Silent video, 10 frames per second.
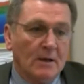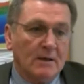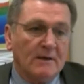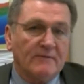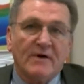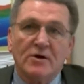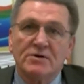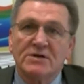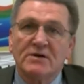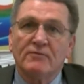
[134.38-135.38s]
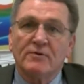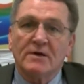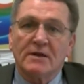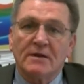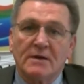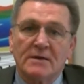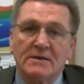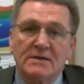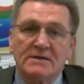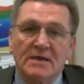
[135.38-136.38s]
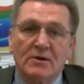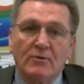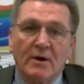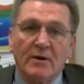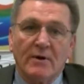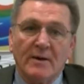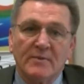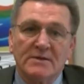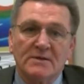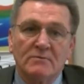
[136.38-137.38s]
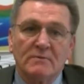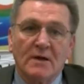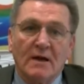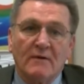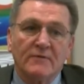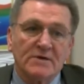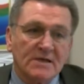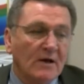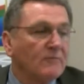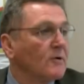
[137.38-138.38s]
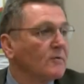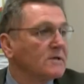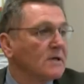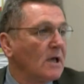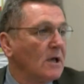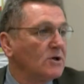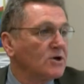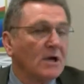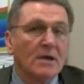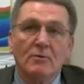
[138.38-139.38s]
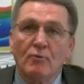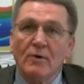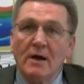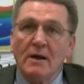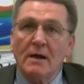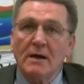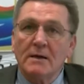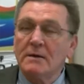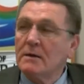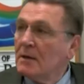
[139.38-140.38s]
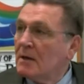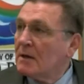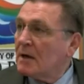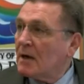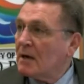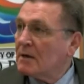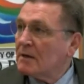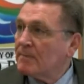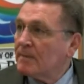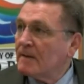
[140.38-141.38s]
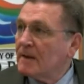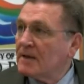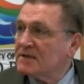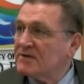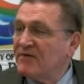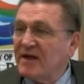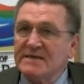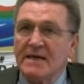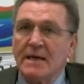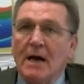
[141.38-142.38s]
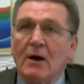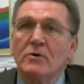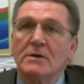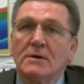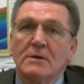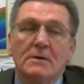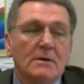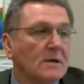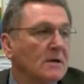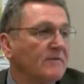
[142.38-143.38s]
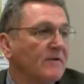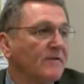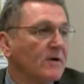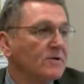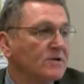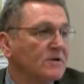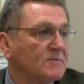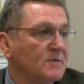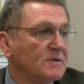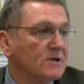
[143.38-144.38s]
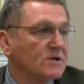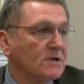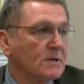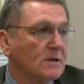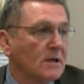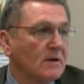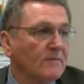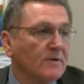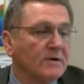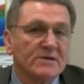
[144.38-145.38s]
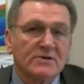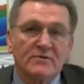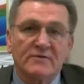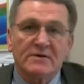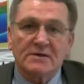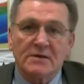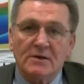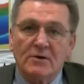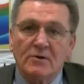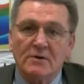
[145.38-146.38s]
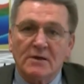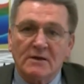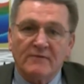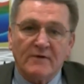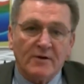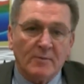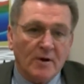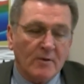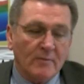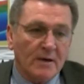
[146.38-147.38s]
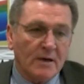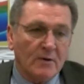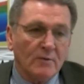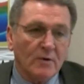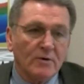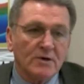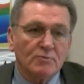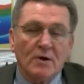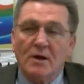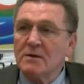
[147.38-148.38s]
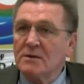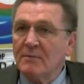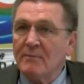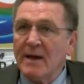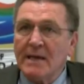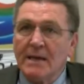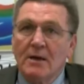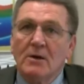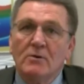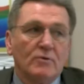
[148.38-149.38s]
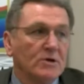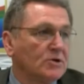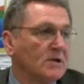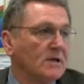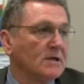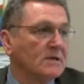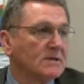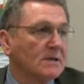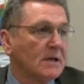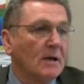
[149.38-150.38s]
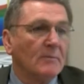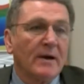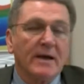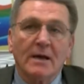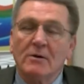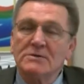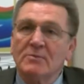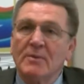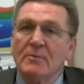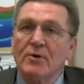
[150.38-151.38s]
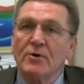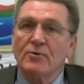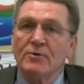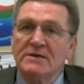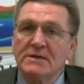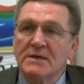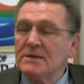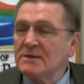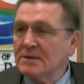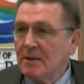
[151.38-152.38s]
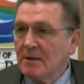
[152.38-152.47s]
the fire chief with the city of Grand Rapids. And first off, we wish AJ well on his phasing out of the fire chief's position and for his service, you know, to the fire department. And we wish well to Mike, which is by council member Christie's